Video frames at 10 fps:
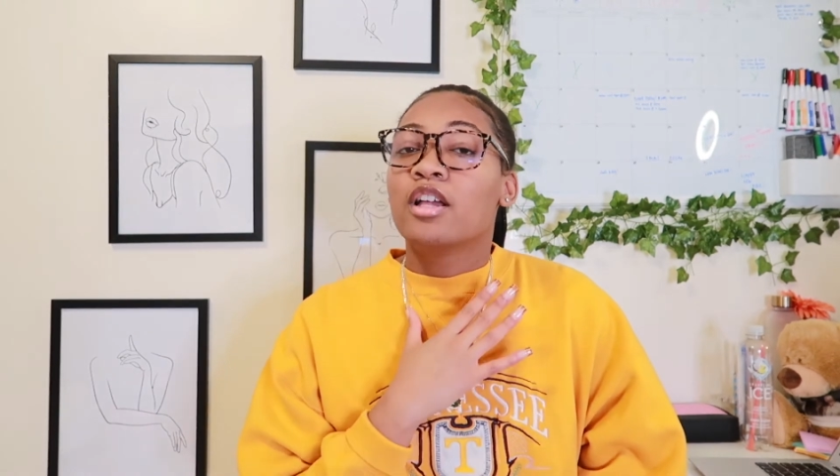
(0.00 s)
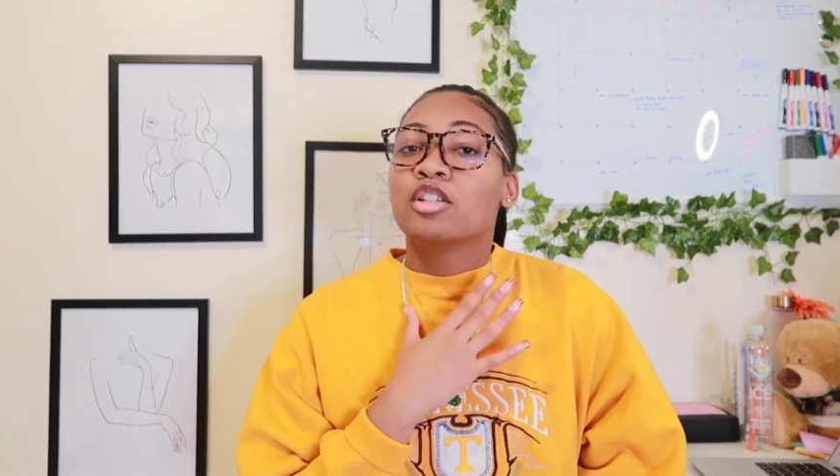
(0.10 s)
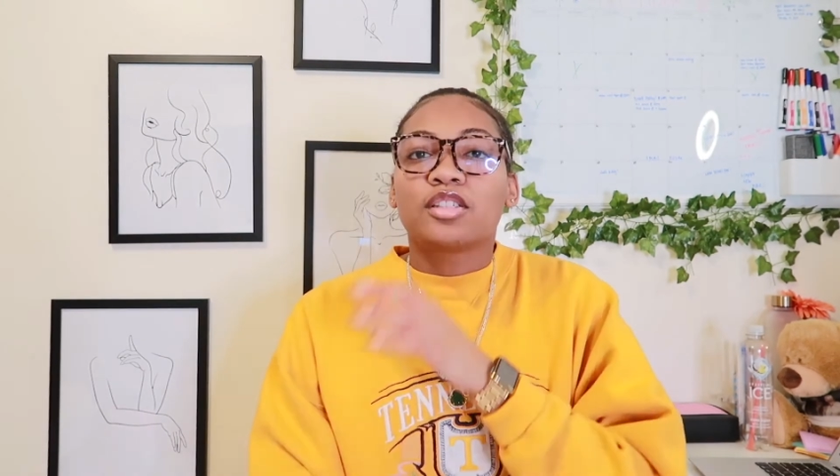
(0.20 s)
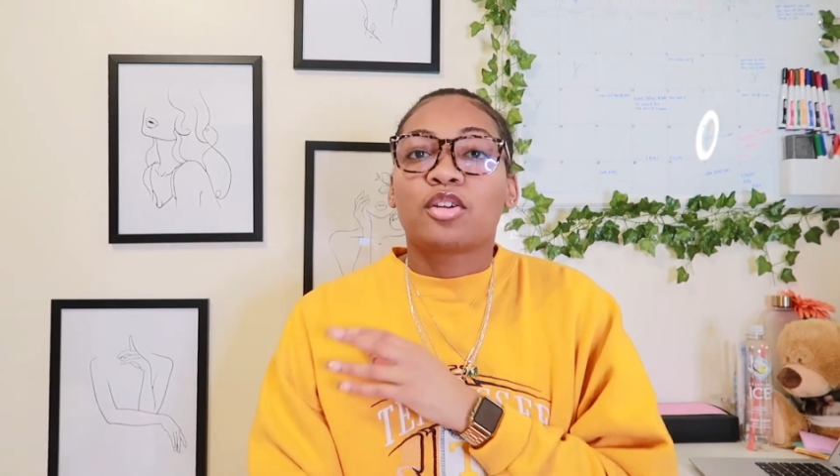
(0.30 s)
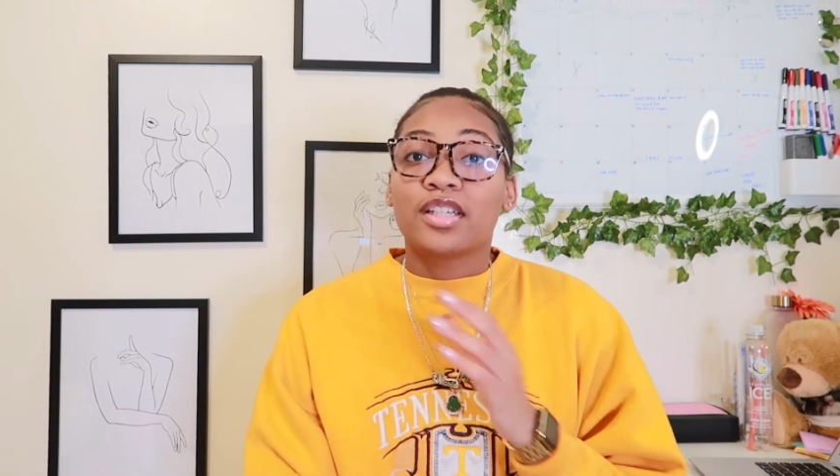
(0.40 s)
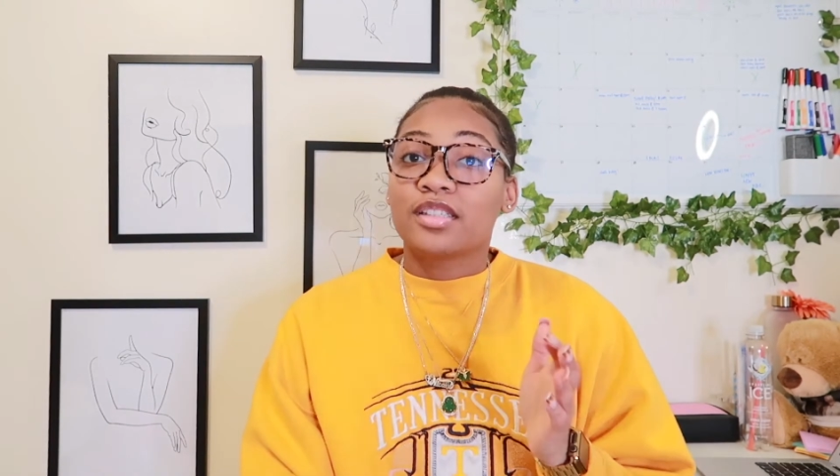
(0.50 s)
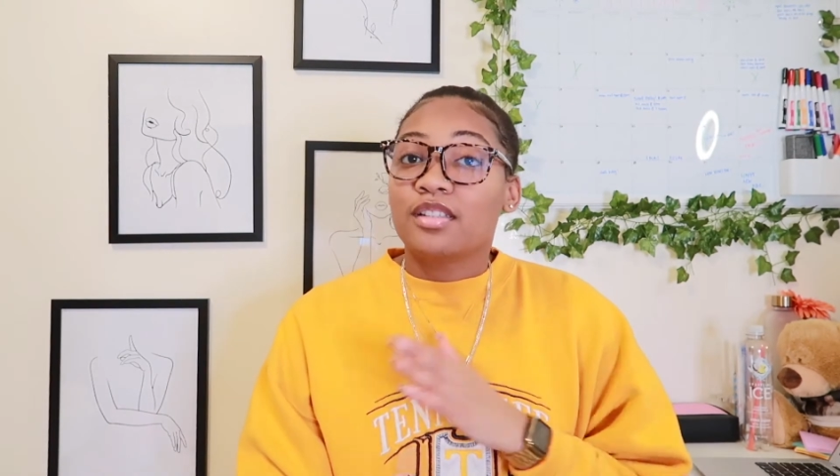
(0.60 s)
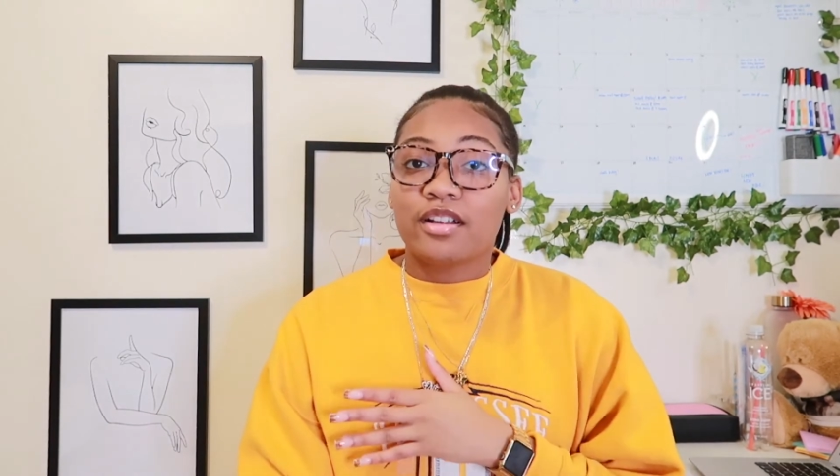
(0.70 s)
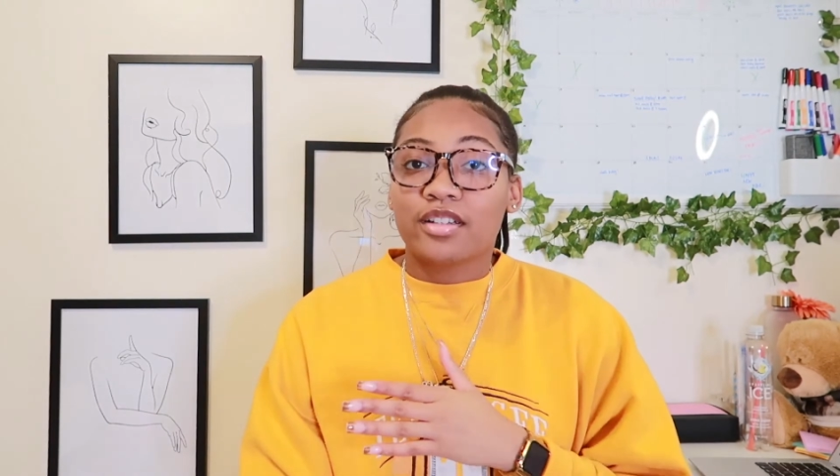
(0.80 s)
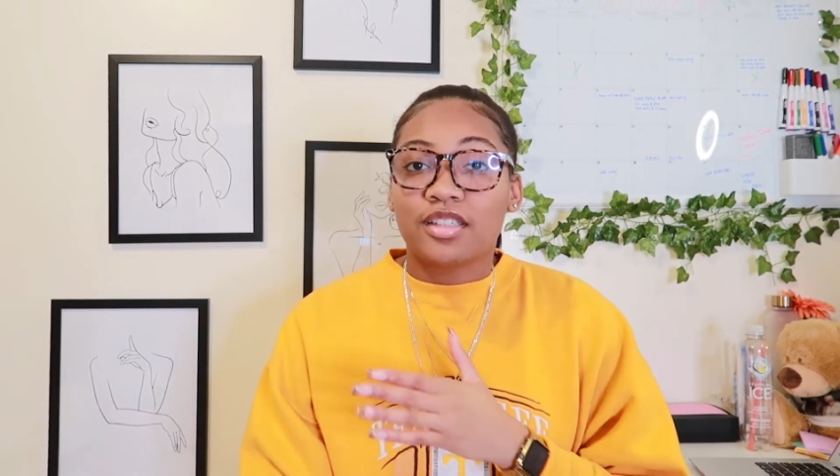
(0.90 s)
So this
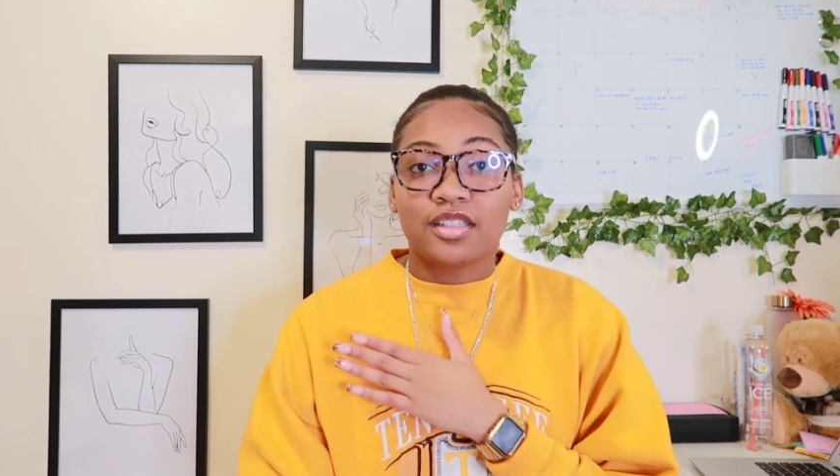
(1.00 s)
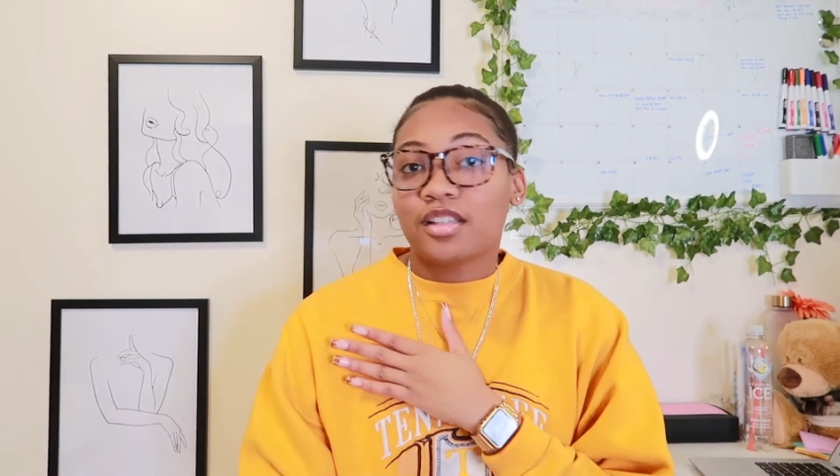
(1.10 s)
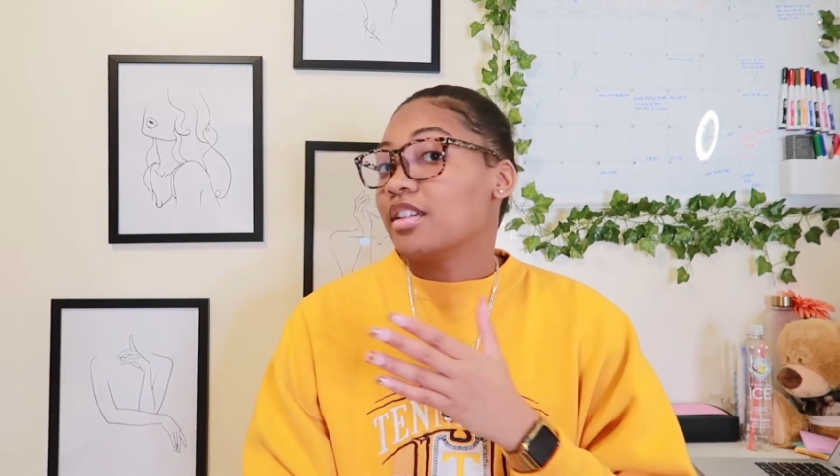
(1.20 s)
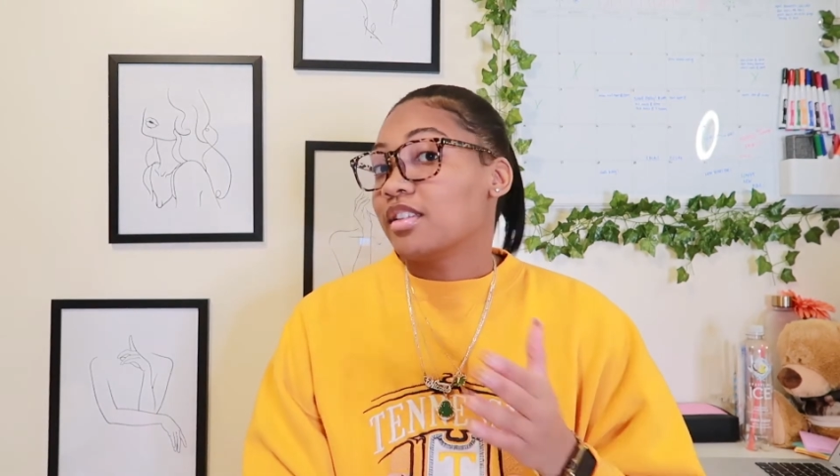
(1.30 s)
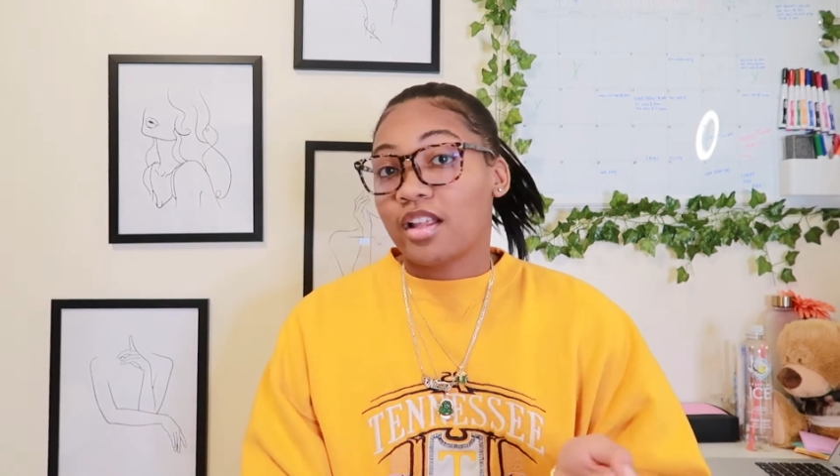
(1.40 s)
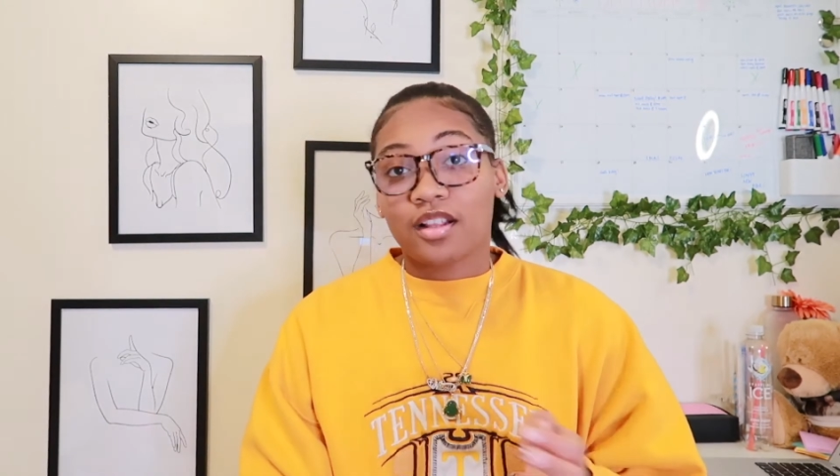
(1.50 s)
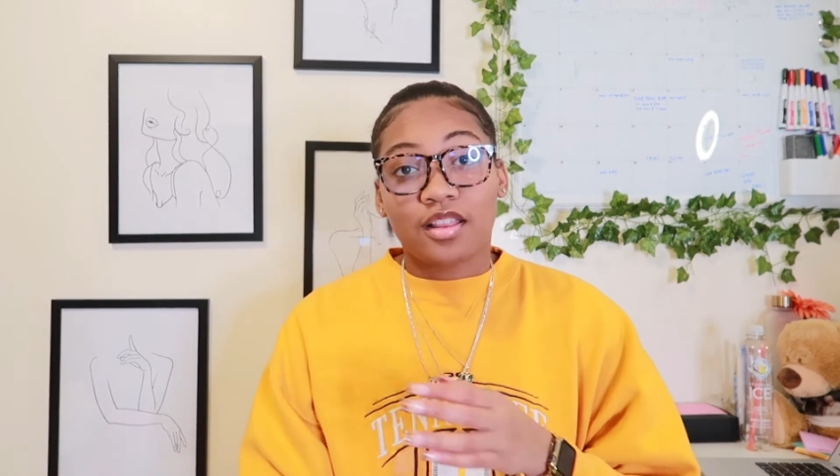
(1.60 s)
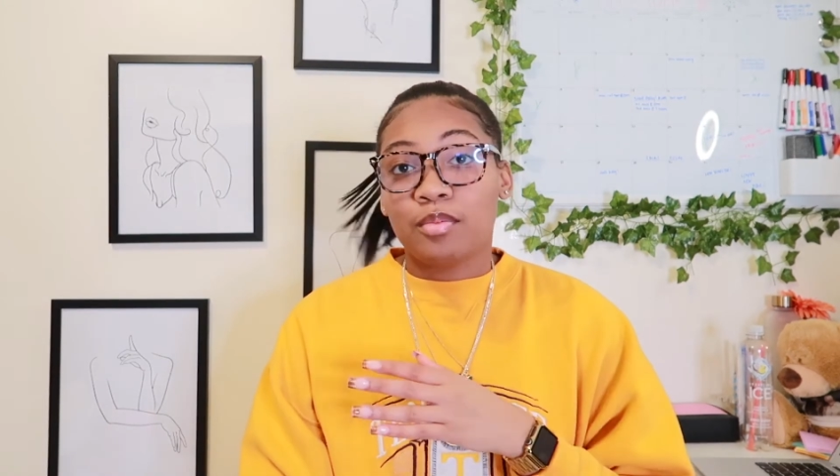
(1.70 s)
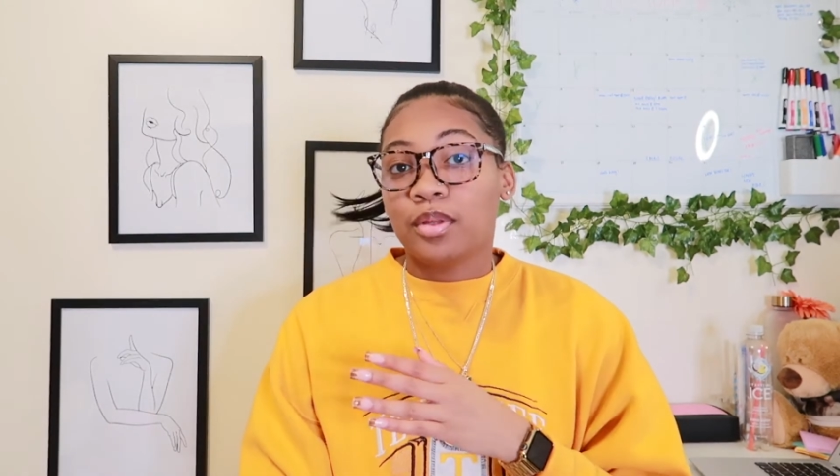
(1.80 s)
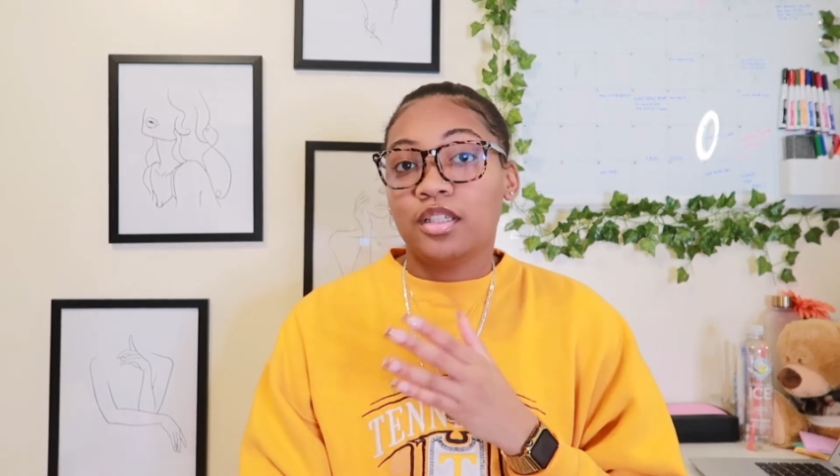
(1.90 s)
sneaker is just
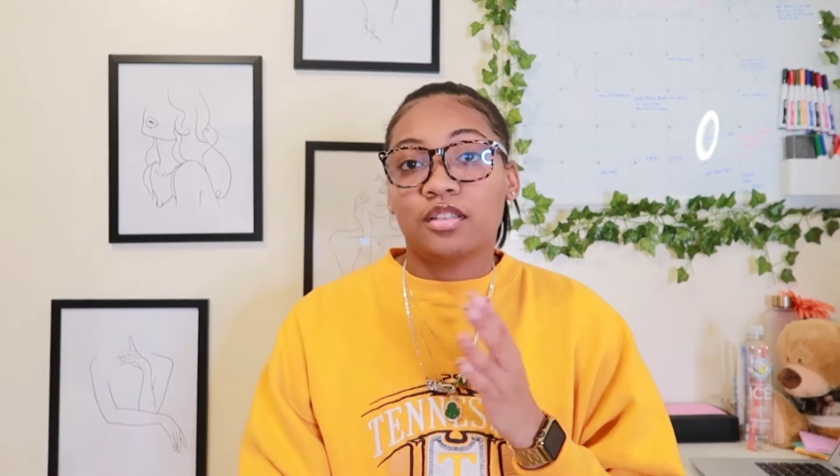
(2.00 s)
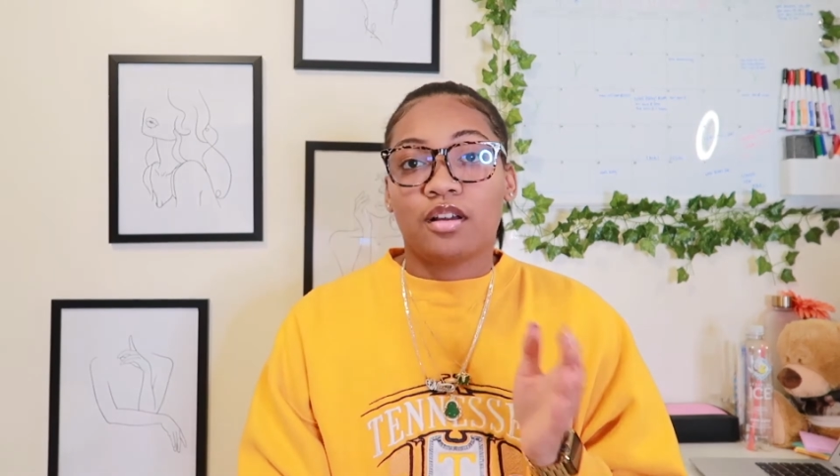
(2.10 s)
aesthetically pleasing